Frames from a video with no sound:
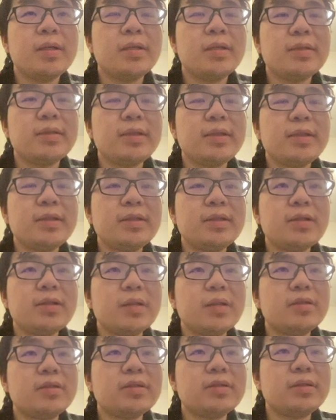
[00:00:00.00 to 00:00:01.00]
this
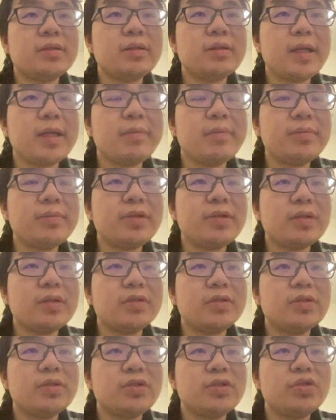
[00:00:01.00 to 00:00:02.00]
dot name
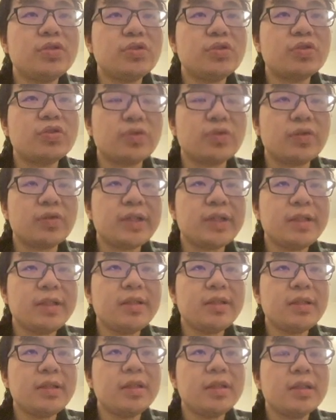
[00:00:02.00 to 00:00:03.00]
dot
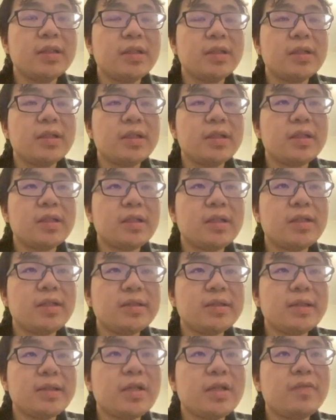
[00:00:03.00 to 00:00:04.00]
drawing.
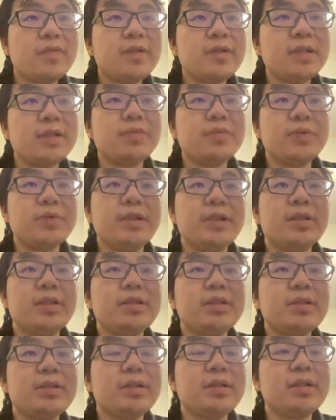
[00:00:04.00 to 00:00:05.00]
Instead of this, we just